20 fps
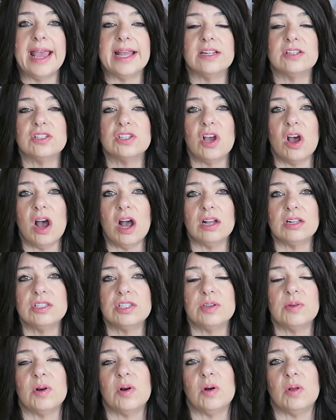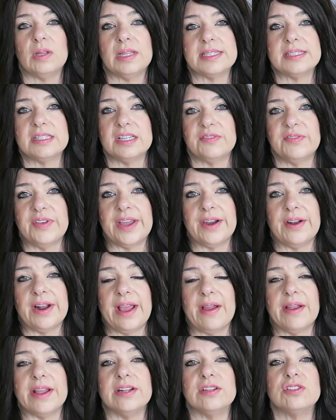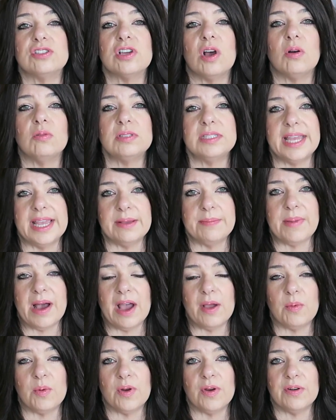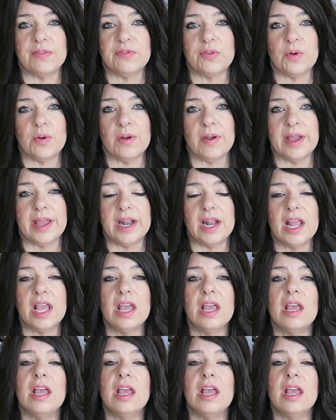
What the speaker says: And talk to a holistic veterinarian. Don't take my word for it.